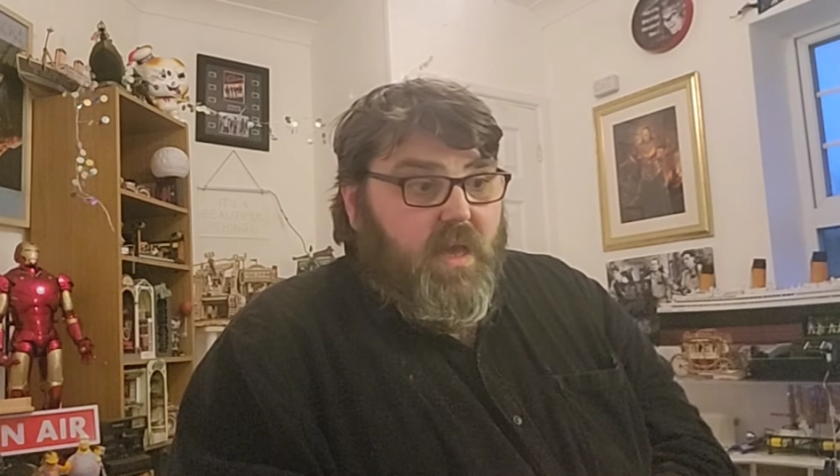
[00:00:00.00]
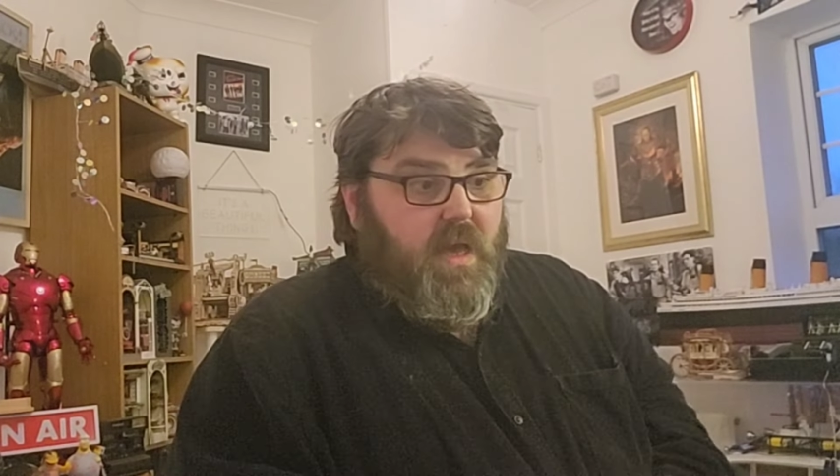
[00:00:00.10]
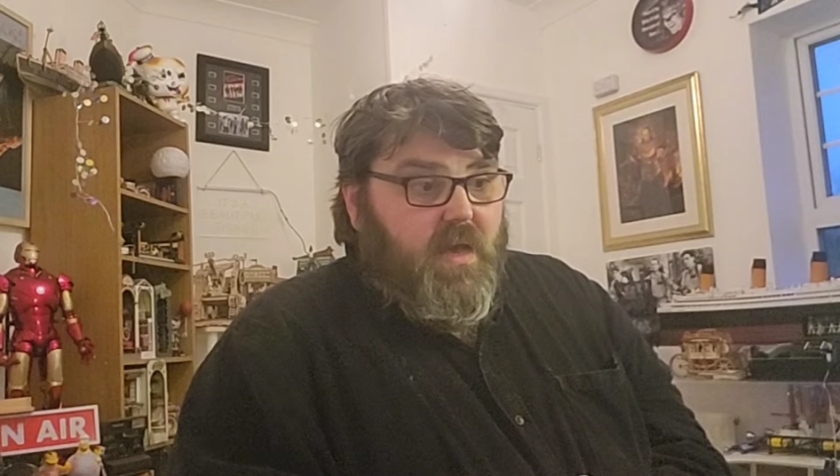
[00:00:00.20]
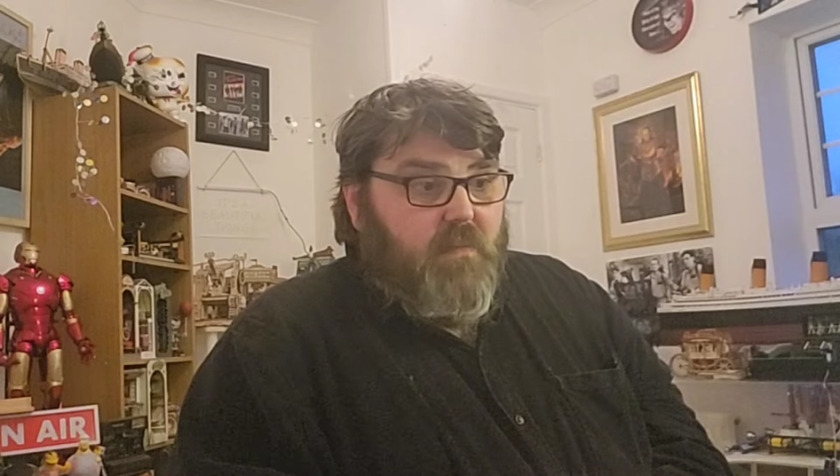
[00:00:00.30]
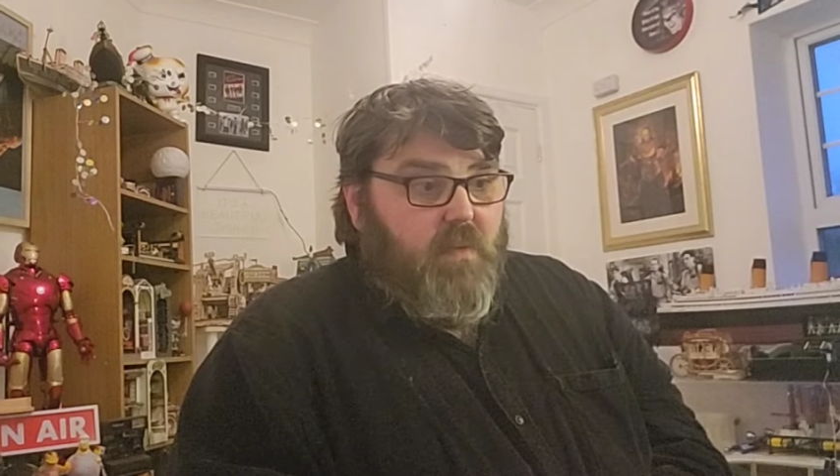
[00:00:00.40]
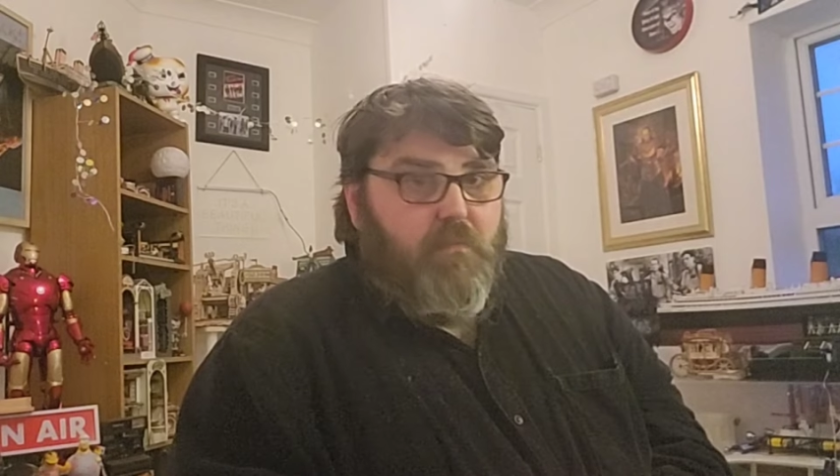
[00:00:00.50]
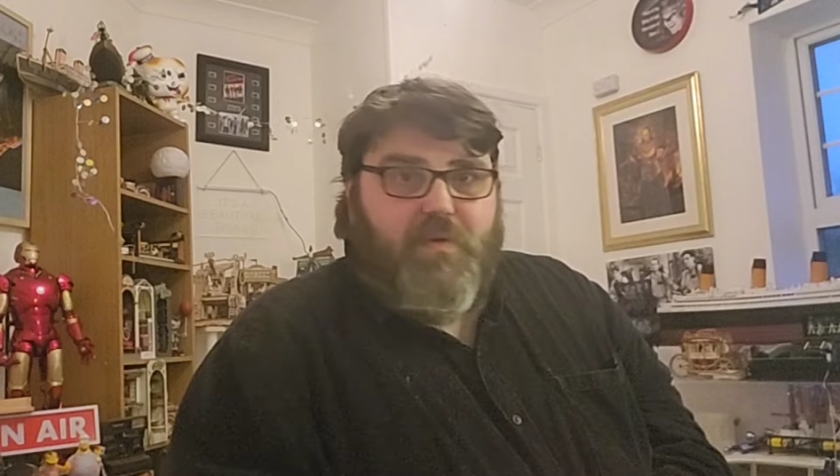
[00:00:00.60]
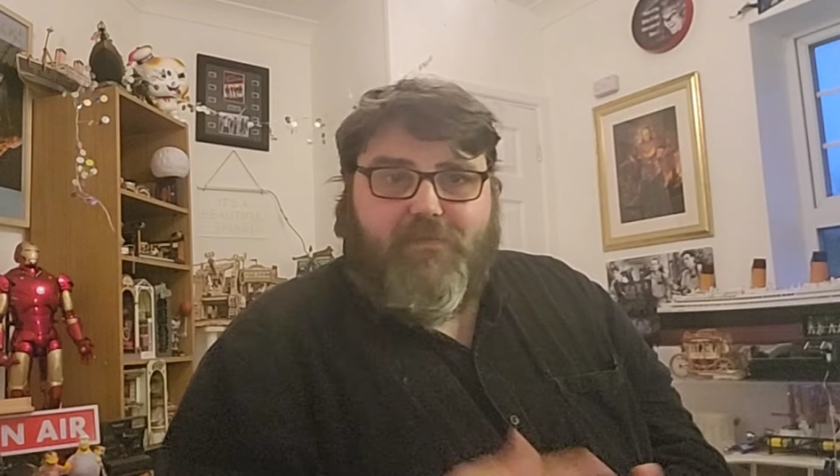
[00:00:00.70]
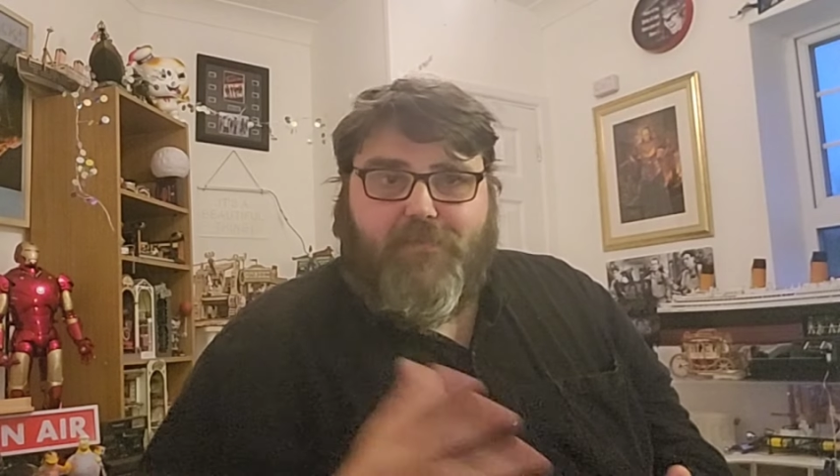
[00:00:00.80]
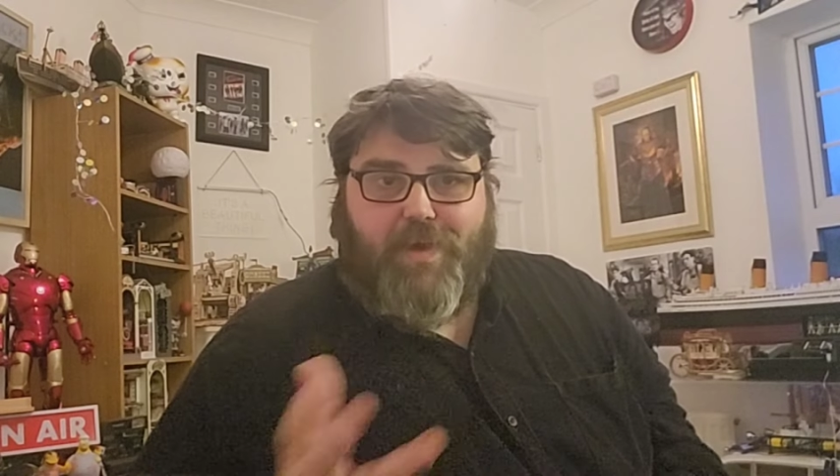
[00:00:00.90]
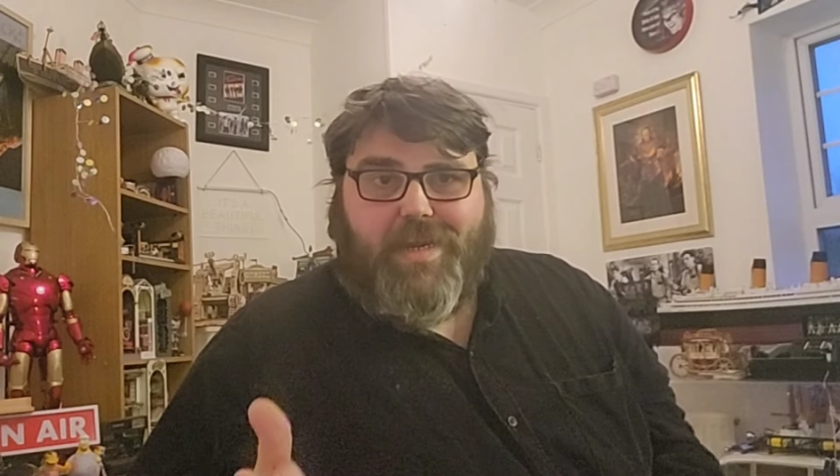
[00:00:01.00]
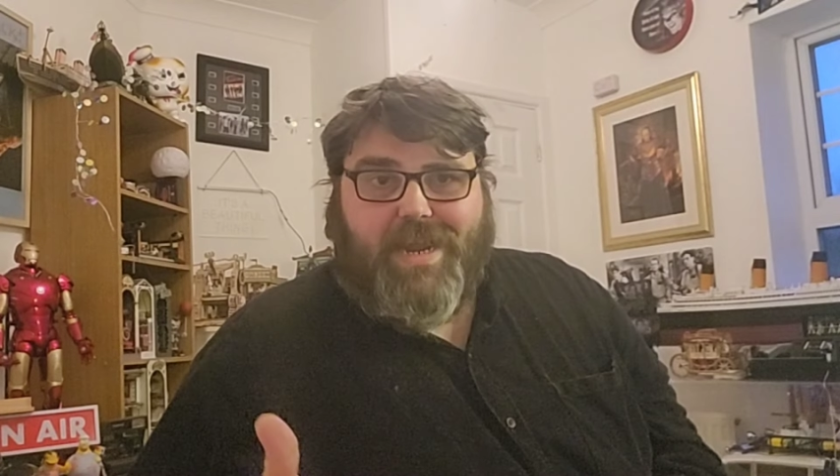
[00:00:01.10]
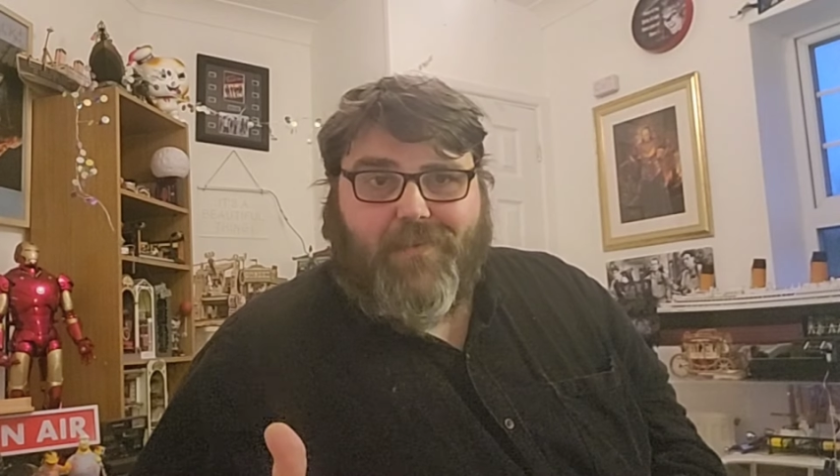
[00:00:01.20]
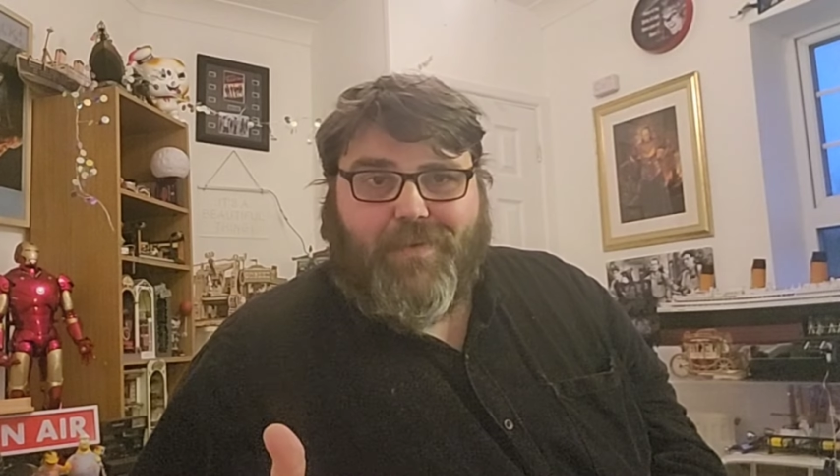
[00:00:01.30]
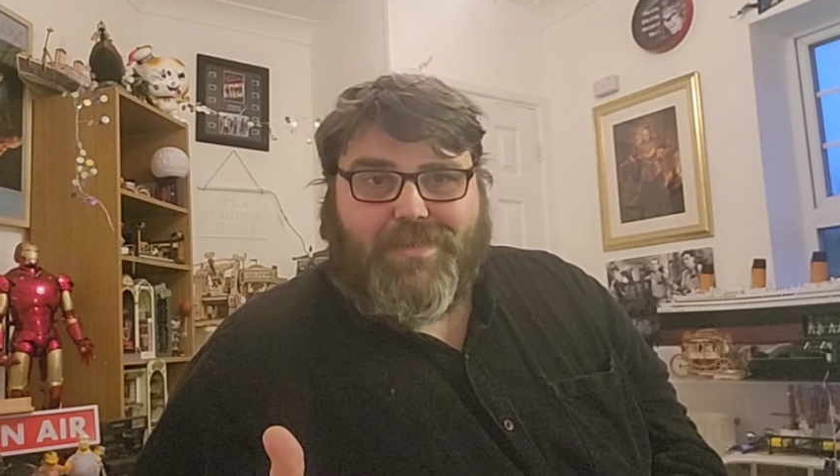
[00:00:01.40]
But fun
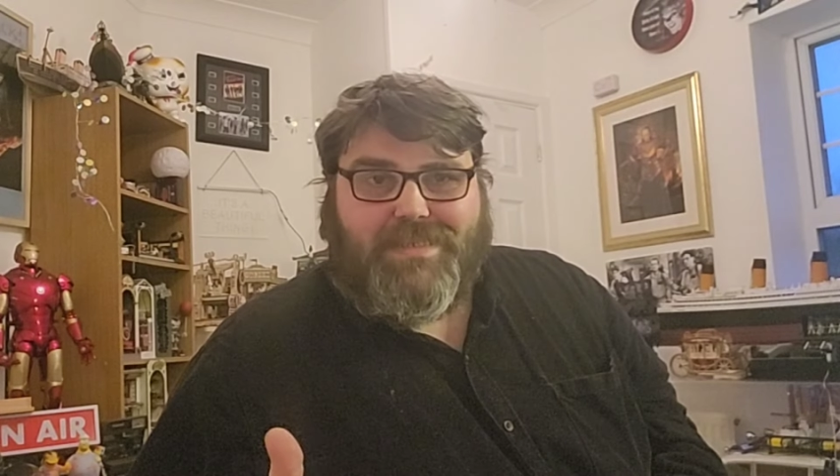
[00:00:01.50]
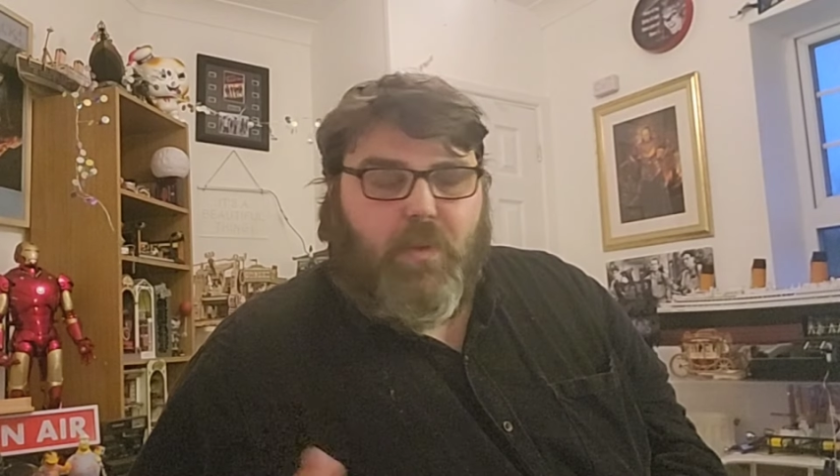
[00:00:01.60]
hours.